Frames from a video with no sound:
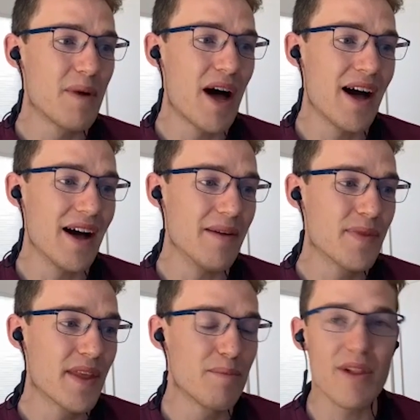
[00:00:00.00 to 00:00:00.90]
uh,
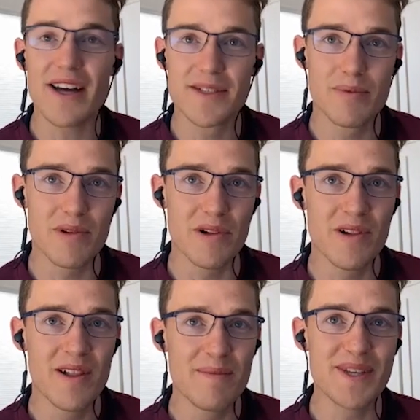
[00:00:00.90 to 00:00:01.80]

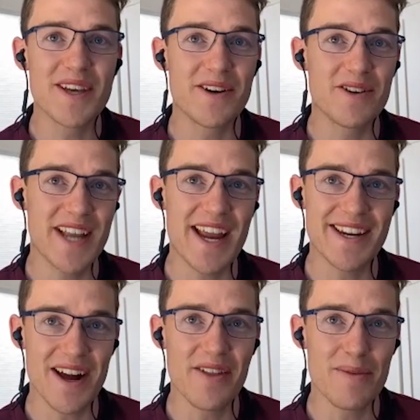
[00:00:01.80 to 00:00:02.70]
plausible
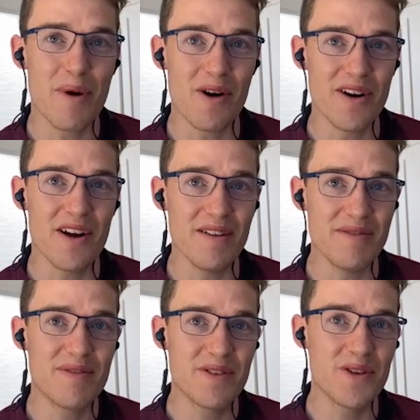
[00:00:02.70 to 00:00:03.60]
misunderstanding on the part of
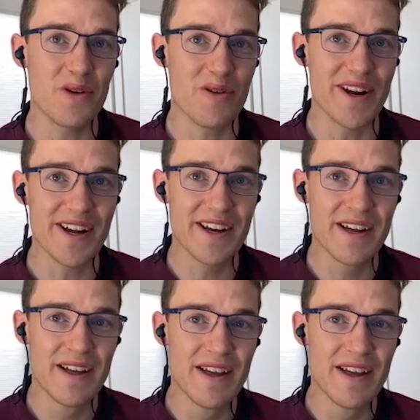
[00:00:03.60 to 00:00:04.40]
your critic